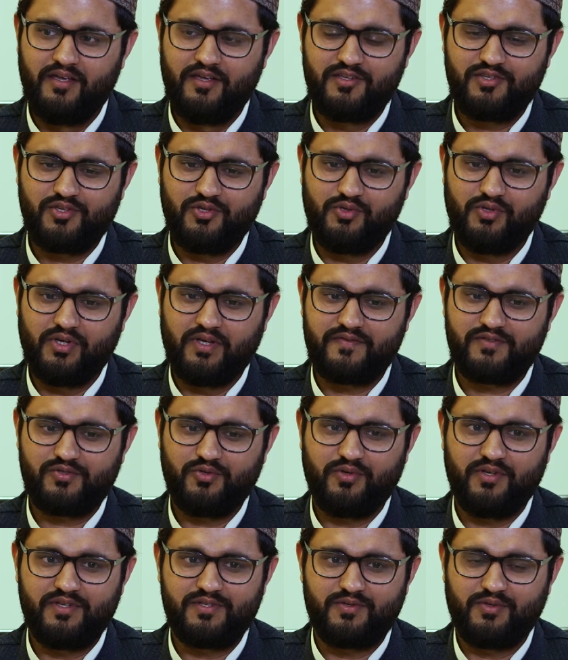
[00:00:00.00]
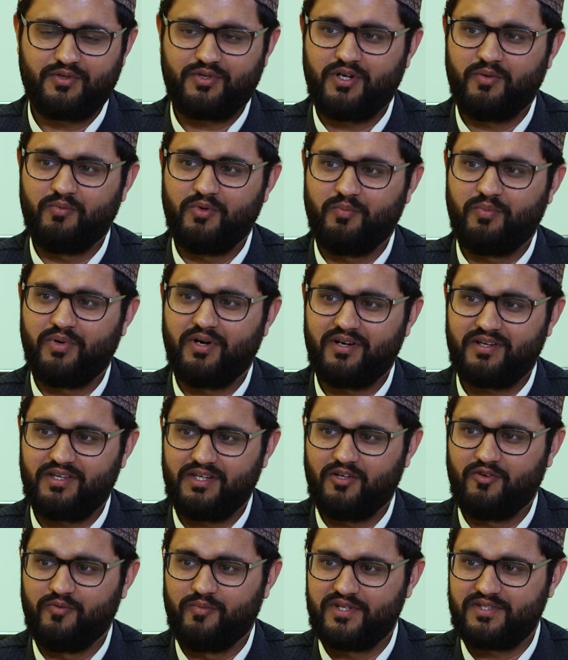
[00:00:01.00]
So you have students who come and park
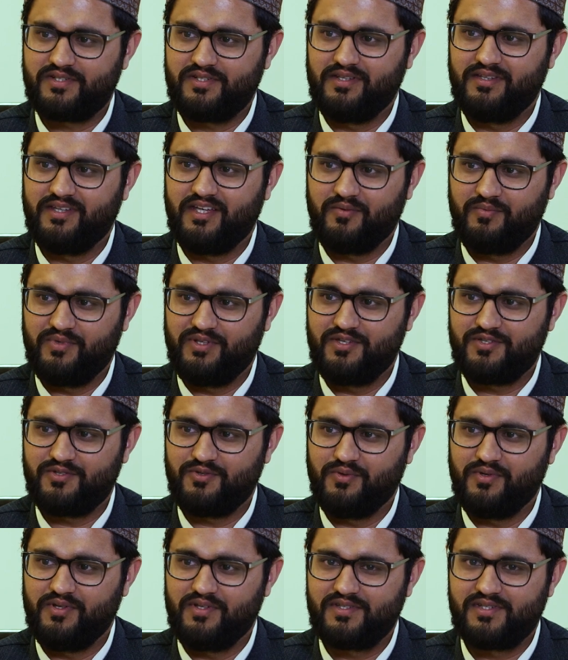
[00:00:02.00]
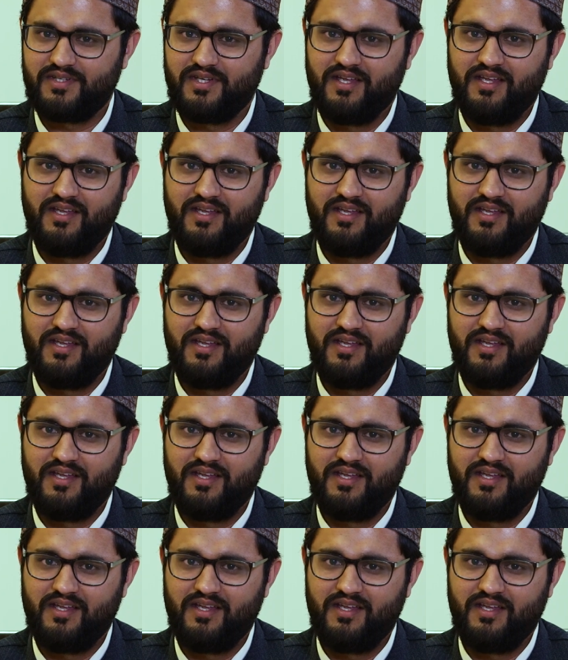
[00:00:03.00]
in our masjid, Ahmadi students,